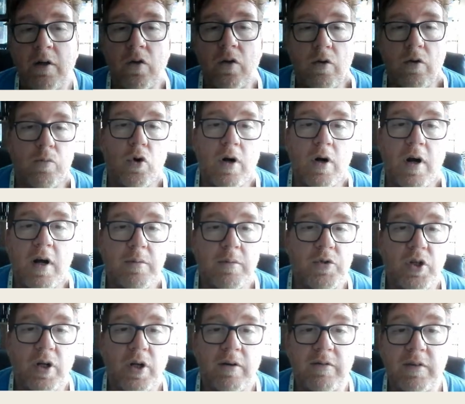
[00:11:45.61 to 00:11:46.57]
The more
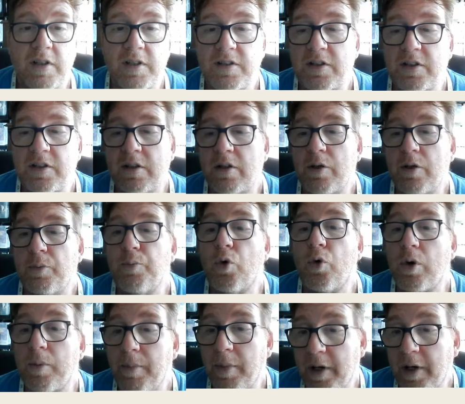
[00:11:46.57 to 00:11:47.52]
items you have listed, the
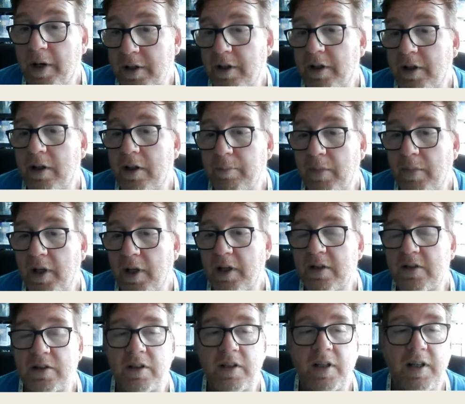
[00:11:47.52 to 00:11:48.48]
more money you're going to make.
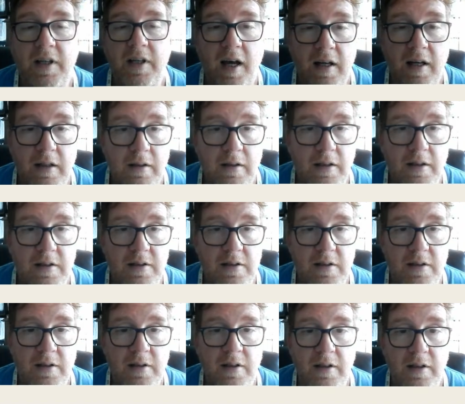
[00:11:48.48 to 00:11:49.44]
So you got to
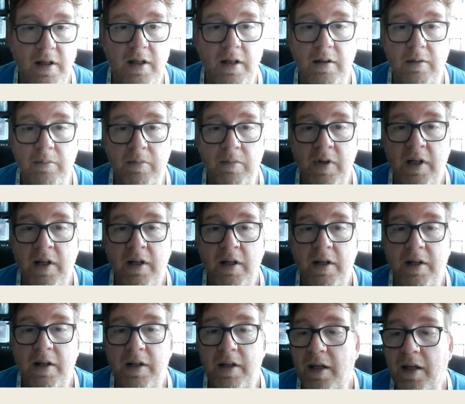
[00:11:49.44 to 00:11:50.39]
list.
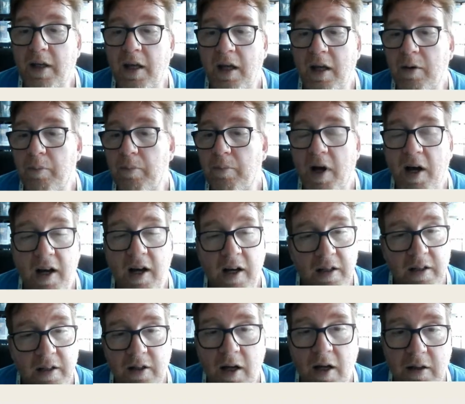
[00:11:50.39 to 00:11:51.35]
You can't buy
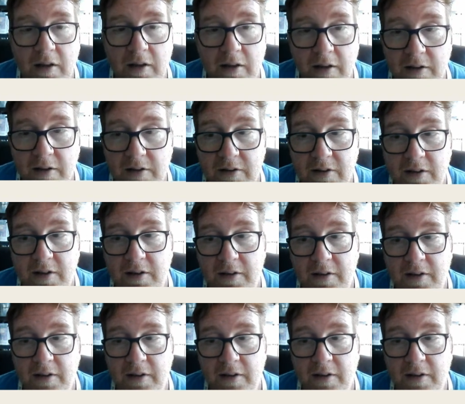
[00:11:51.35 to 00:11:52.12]
and not list.